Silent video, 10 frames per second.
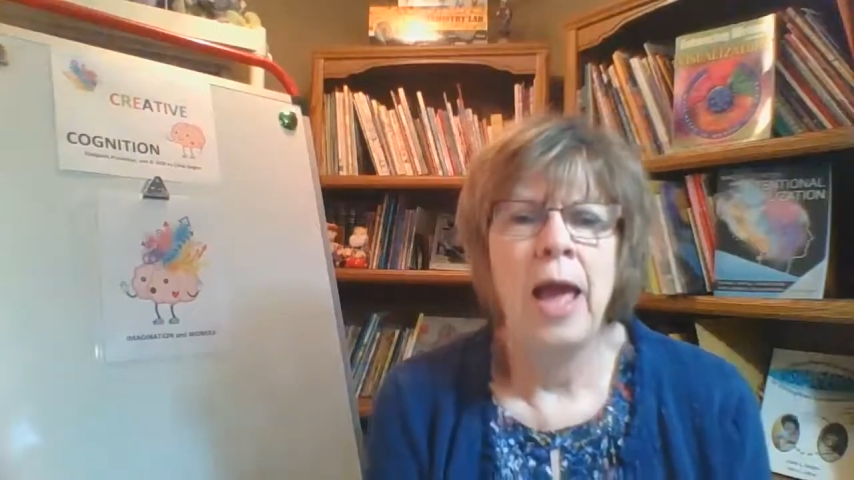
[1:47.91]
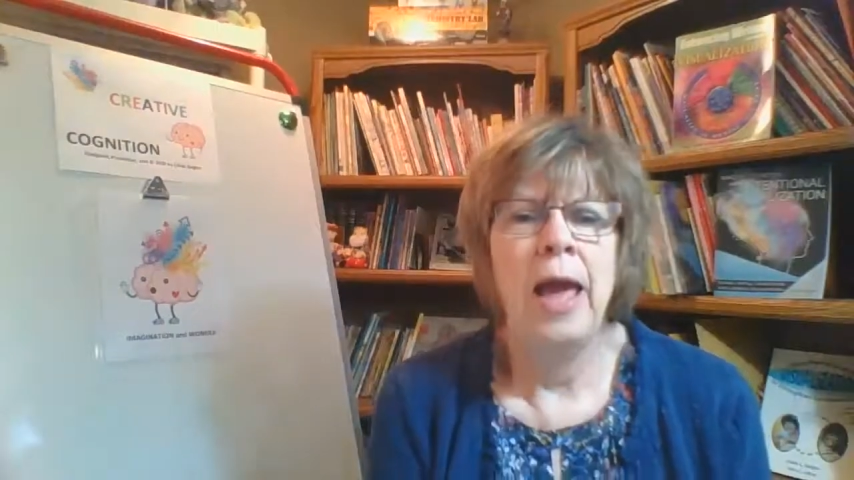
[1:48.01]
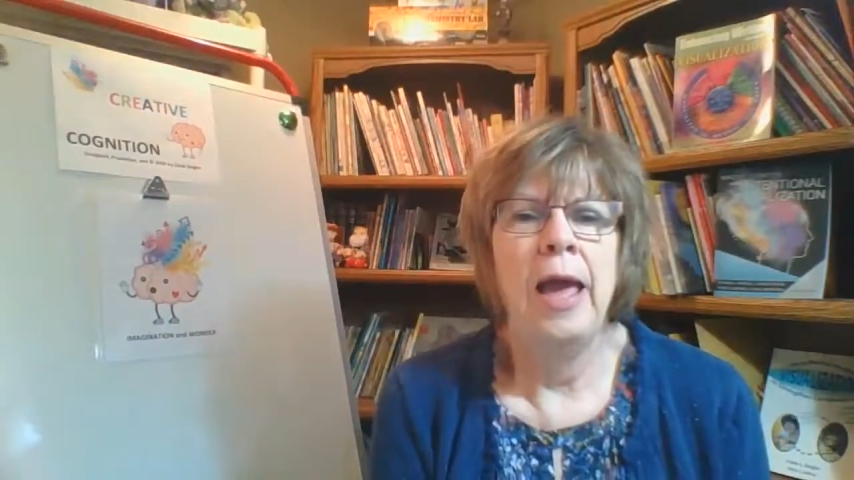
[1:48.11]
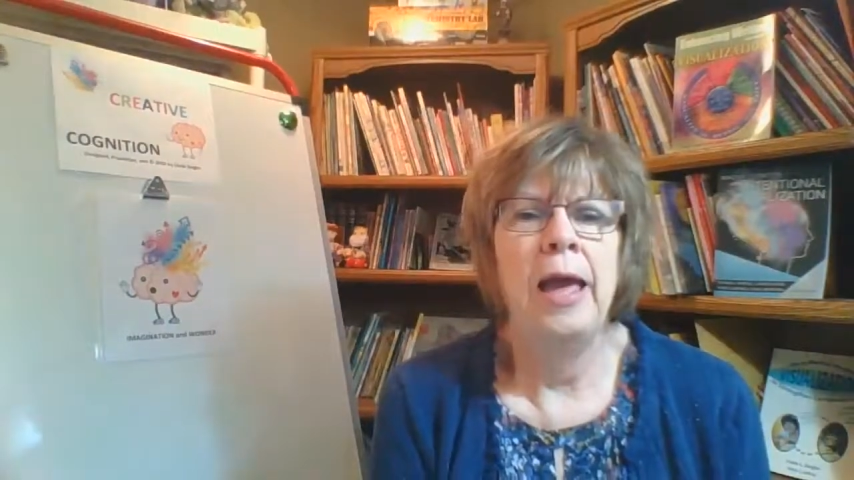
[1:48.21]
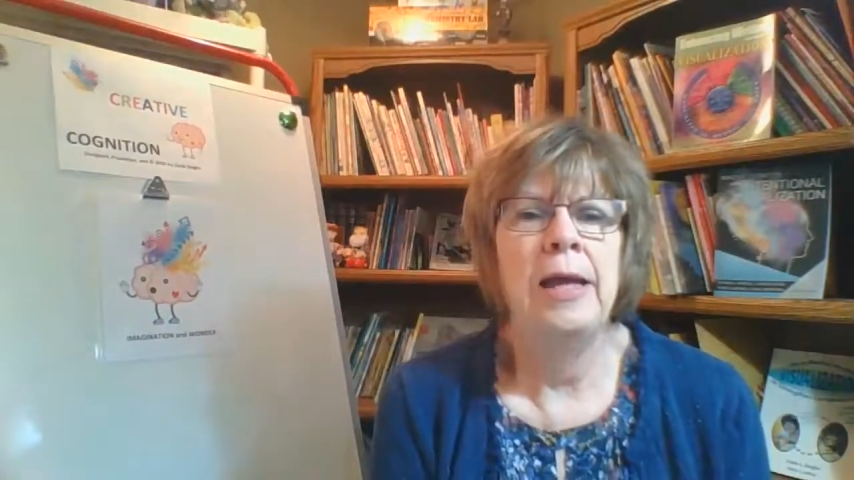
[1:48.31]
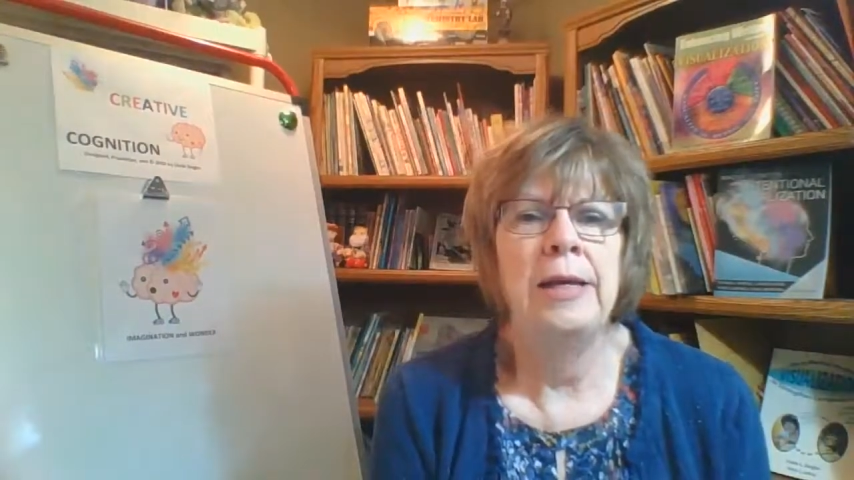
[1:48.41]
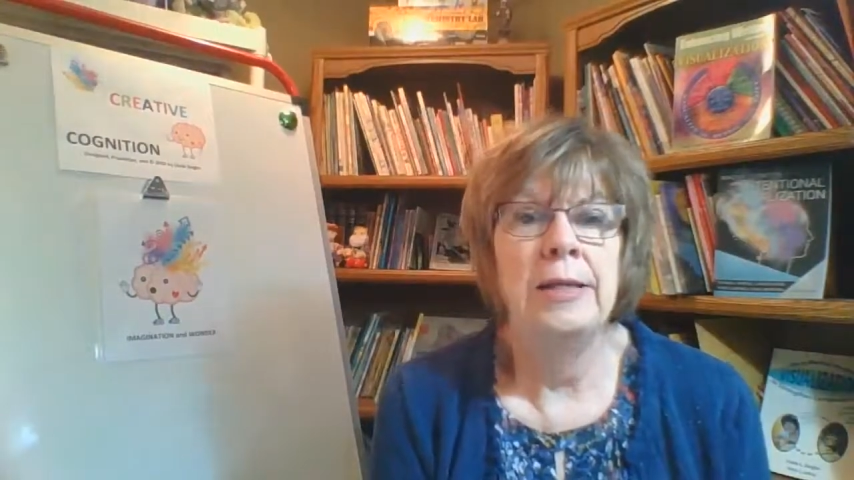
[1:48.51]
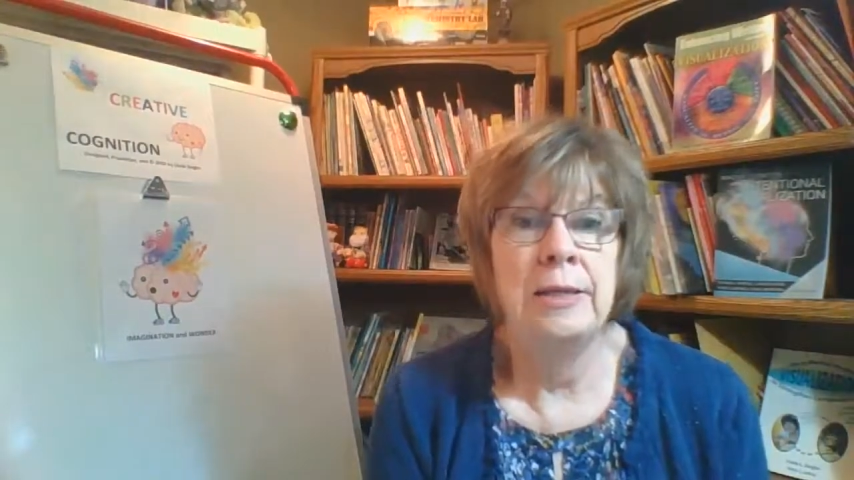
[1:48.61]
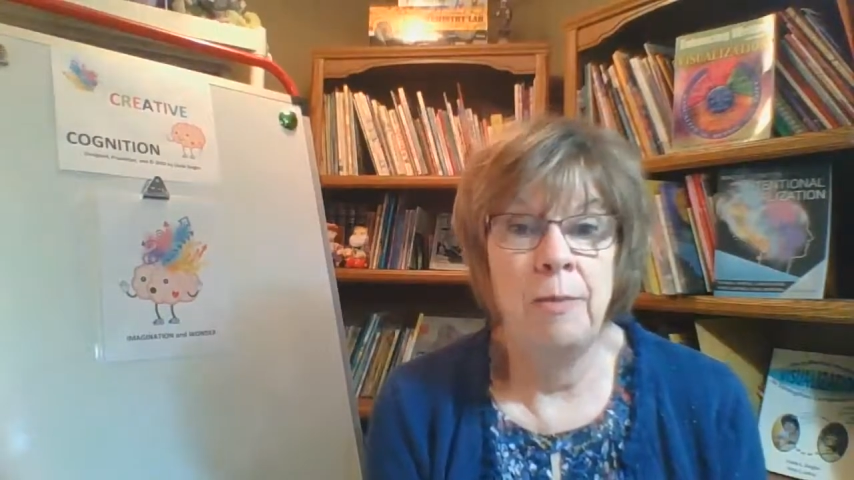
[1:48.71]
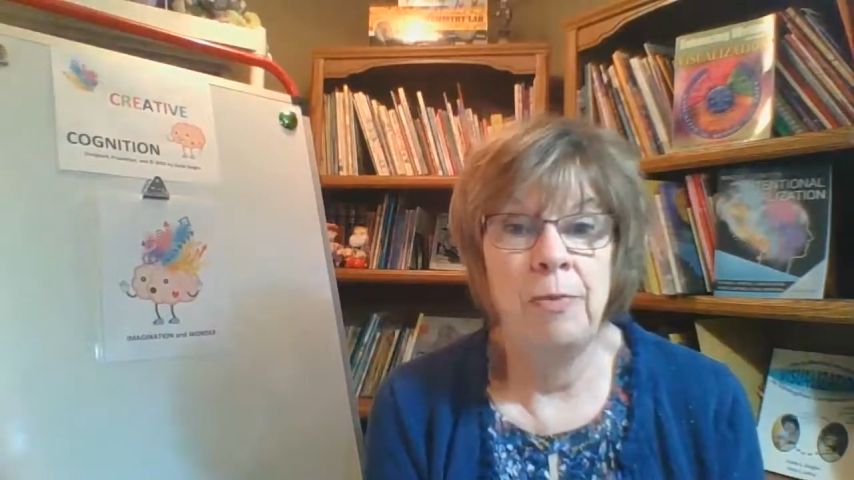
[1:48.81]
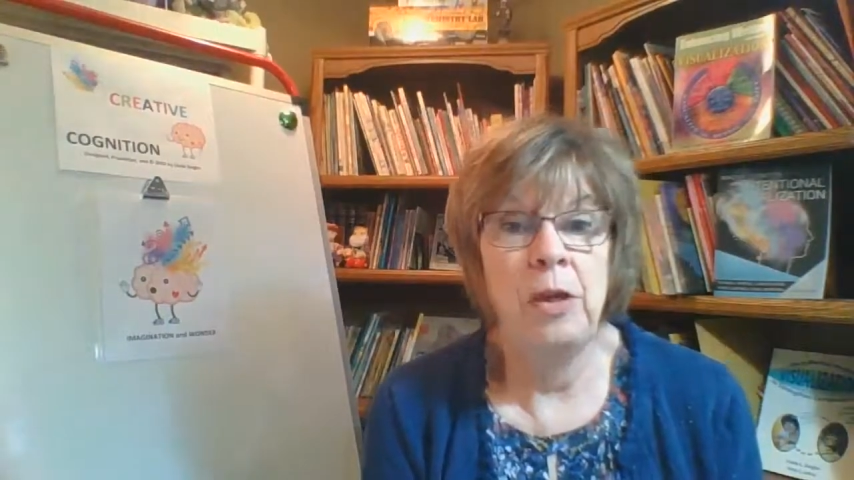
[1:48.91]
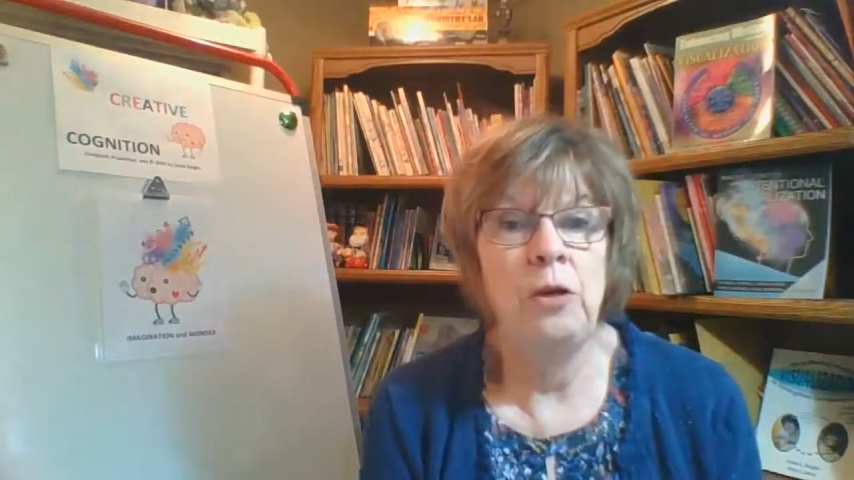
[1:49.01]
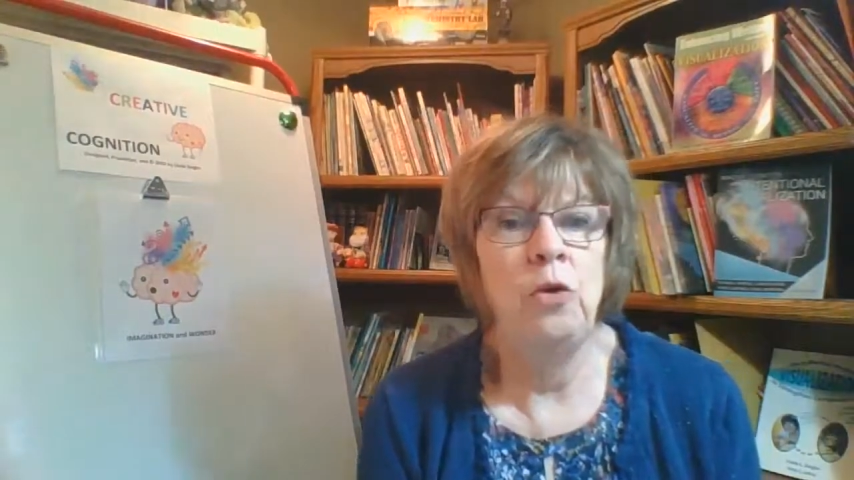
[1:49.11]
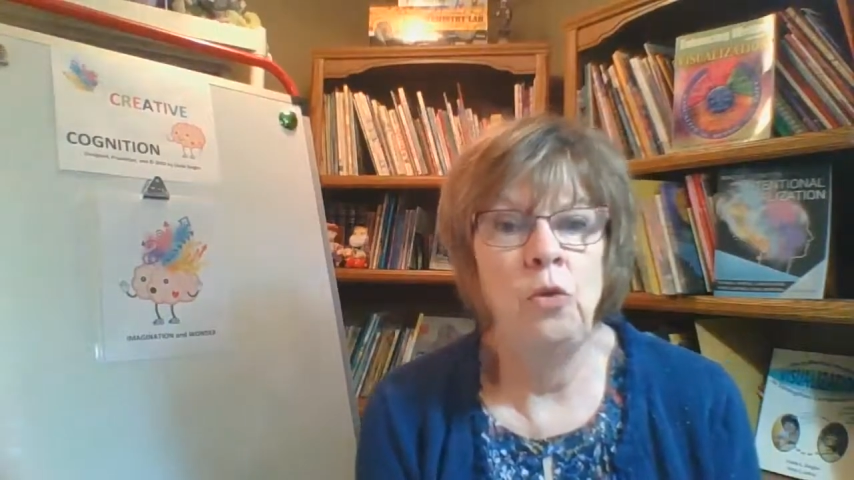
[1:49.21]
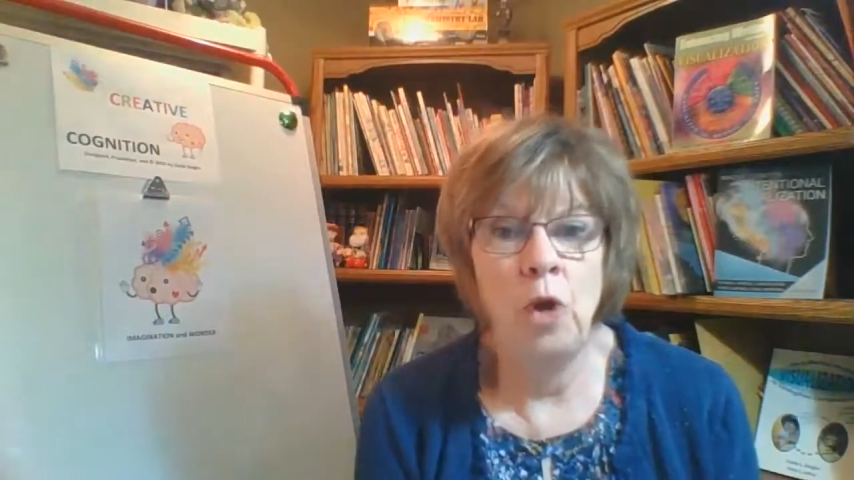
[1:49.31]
and it's something you